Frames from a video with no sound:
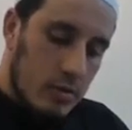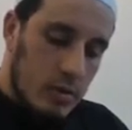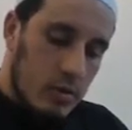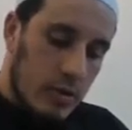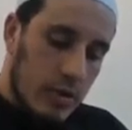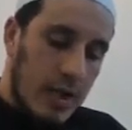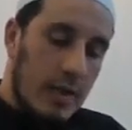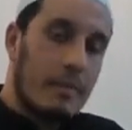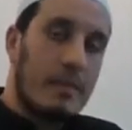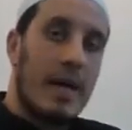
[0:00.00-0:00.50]

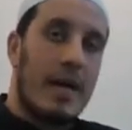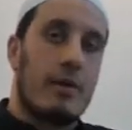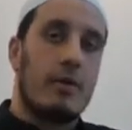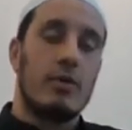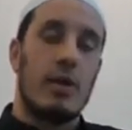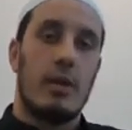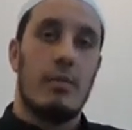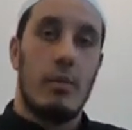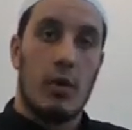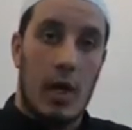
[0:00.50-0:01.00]
took him back
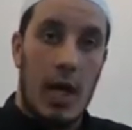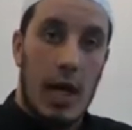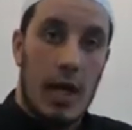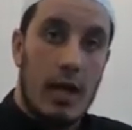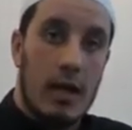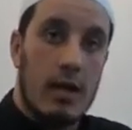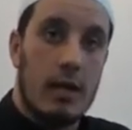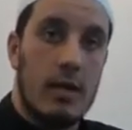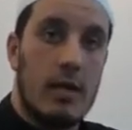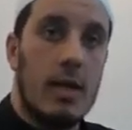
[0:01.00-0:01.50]
on
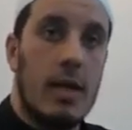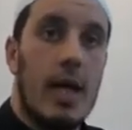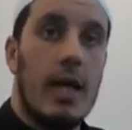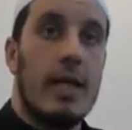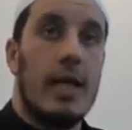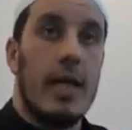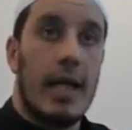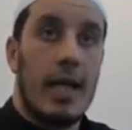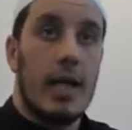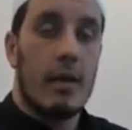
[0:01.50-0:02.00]
al-Buraq
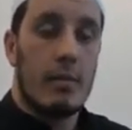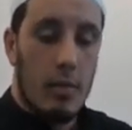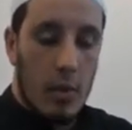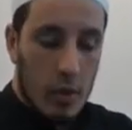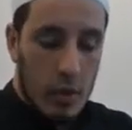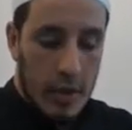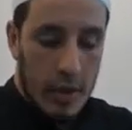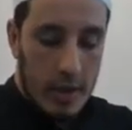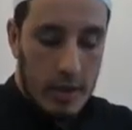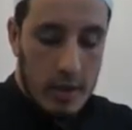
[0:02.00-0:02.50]
and in the
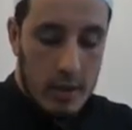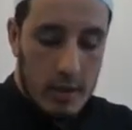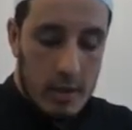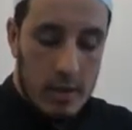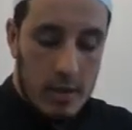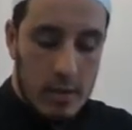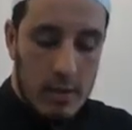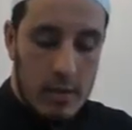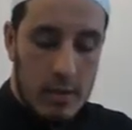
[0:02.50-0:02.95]
morning